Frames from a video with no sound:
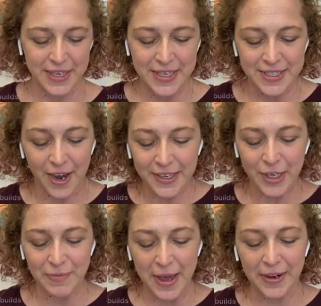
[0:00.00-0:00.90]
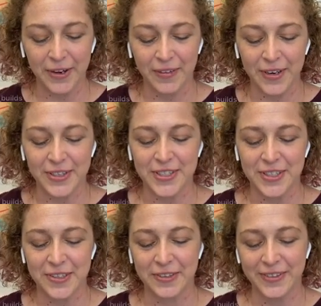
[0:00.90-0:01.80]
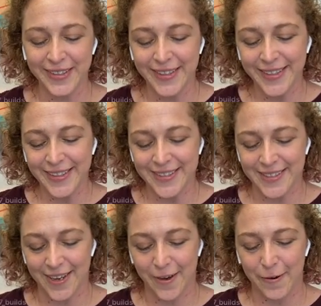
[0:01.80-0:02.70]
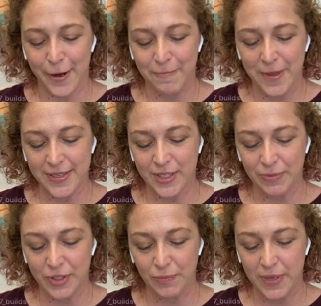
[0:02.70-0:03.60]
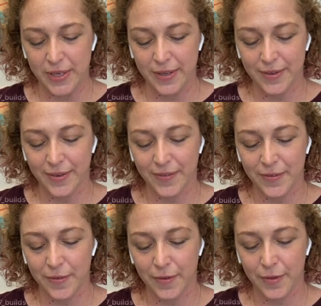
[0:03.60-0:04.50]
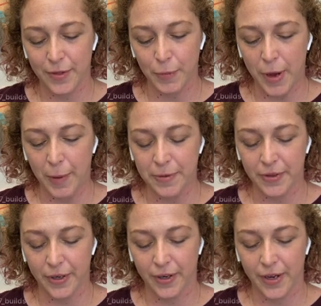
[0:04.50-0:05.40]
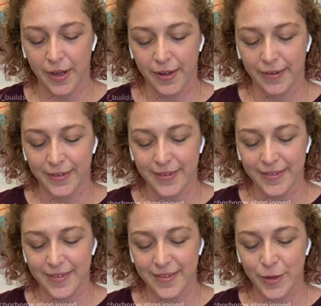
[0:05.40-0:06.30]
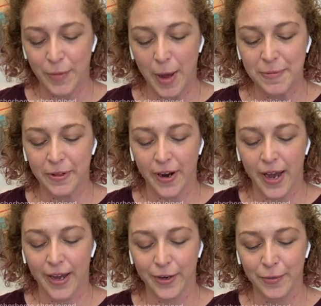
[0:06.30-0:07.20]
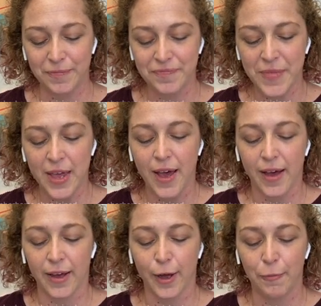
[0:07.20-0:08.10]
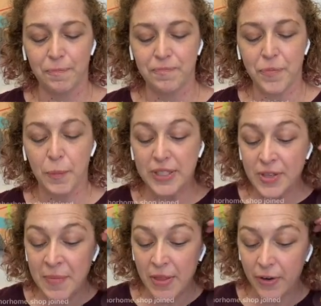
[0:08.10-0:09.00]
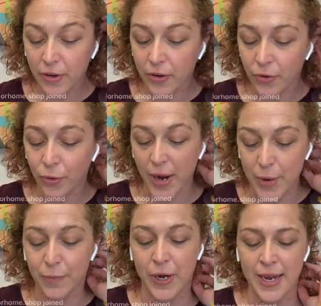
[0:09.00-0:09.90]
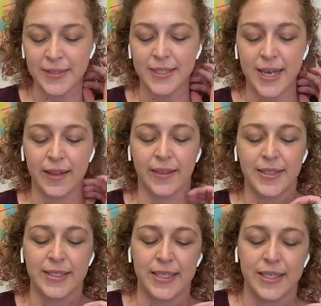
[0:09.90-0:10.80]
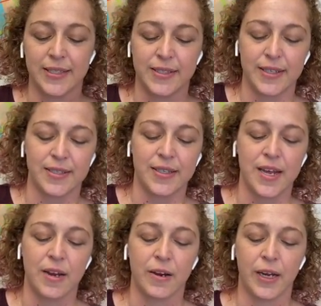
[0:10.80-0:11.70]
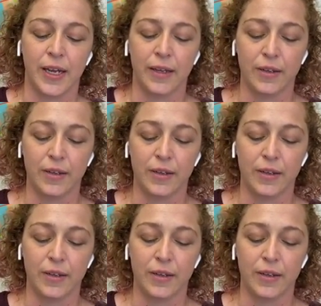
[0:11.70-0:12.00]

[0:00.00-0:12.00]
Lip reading: talking about it on there too. So that seems to be the popular item. But some other great brands that Leslie is carrying,